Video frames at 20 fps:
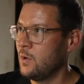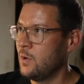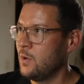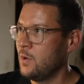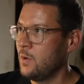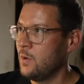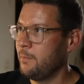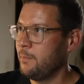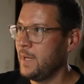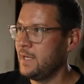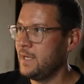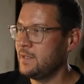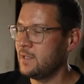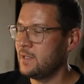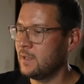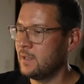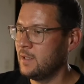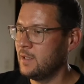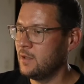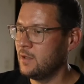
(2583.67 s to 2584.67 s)

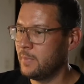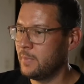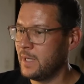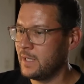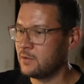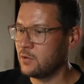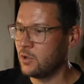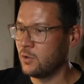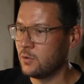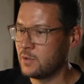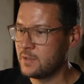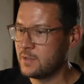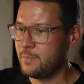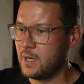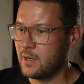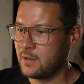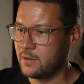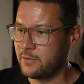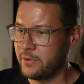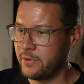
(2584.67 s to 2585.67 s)
basically your butthole is
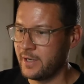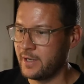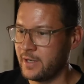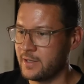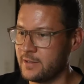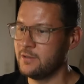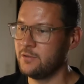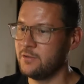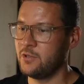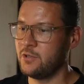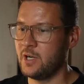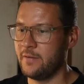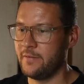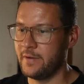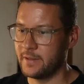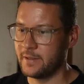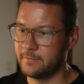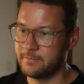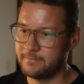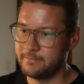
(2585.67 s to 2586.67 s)
puckering as you're driving